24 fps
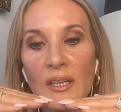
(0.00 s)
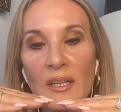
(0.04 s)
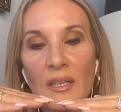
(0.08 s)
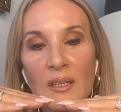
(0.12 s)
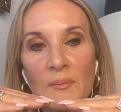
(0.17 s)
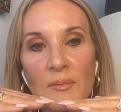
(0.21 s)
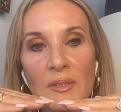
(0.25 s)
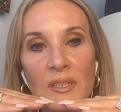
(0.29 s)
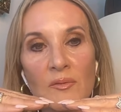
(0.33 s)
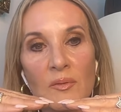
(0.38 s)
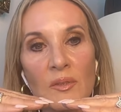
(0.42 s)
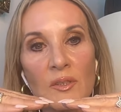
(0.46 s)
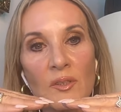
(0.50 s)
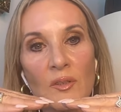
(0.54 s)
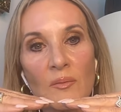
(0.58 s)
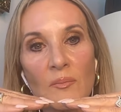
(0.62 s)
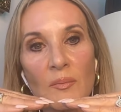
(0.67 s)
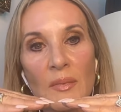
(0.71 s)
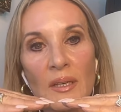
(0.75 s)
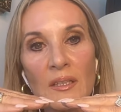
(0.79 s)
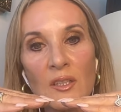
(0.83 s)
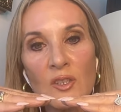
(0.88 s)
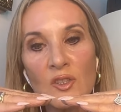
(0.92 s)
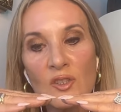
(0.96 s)
But if you don't
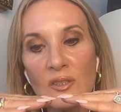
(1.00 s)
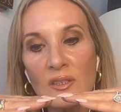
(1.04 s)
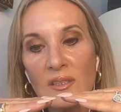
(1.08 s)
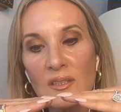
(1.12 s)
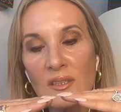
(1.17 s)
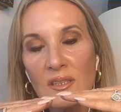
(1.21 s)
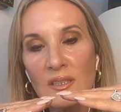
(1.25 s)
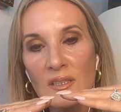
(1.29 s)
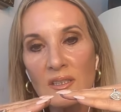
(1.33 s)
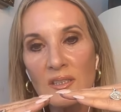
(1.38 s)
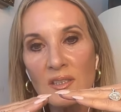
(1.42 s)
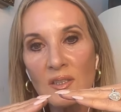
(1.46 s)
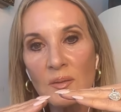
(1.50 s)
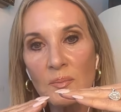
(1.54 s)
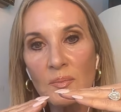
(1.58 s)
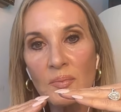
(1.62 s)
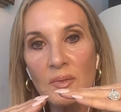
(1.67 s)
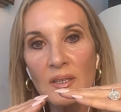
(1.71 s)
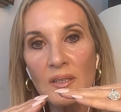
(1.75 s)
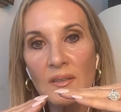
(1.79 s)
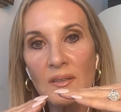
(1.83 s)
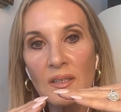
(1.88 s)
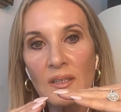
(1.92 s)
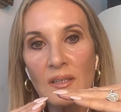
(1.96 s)
manage it, it can tip
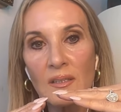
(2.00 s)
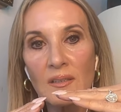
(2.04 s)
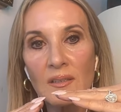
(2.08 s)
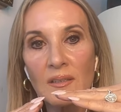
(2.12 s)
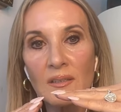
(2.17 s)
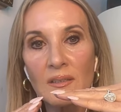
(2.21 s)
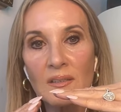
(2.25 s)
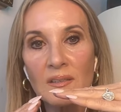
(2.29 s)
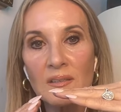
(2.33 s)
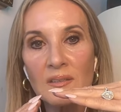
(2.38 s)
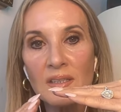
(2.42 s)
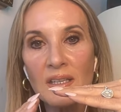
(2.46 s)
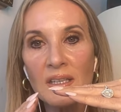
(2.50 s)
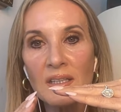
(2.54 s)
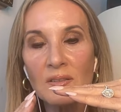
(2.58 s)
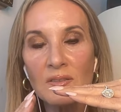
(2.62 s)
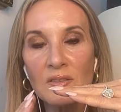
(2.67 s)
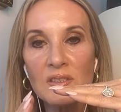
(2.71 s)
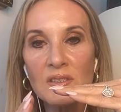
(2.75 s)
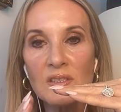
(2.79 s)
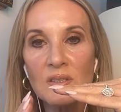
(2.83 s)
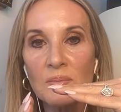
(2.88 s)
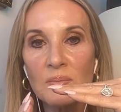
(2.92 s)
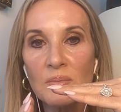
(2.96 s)
and then the scales
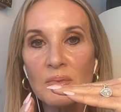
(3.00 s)
tip